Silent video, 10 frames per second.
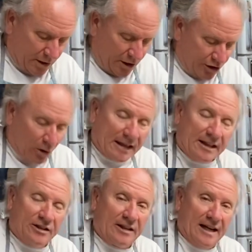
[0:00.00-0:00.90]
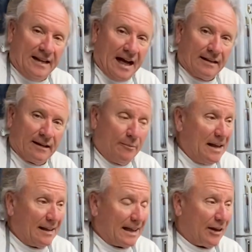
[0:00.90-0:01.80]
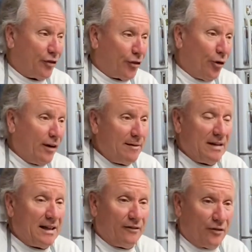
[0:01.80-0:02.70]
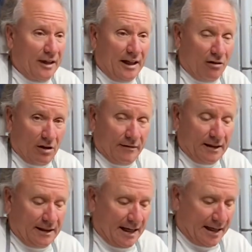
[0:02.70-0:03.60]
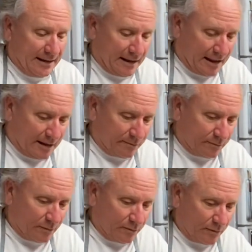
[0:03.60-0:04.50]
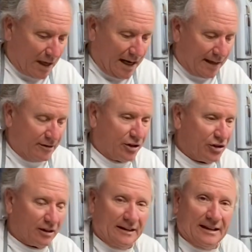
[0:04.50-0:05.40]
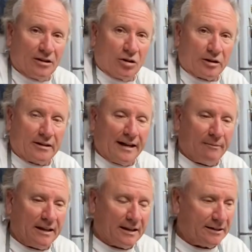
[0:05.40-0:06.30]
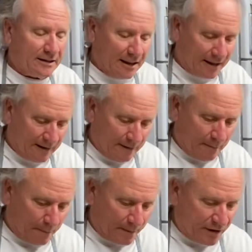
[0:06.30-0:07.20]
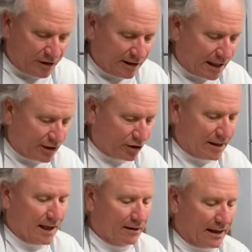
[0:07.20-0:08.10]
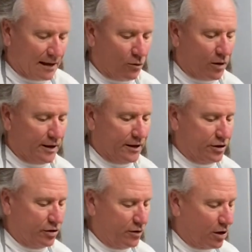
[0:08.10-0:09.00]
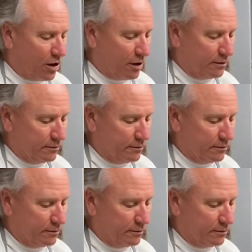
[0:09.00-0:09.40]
So I did stain that. I made like a 30-minute video of it, and I just deleted the whole thing because this did not turn out like I wanted it to at all.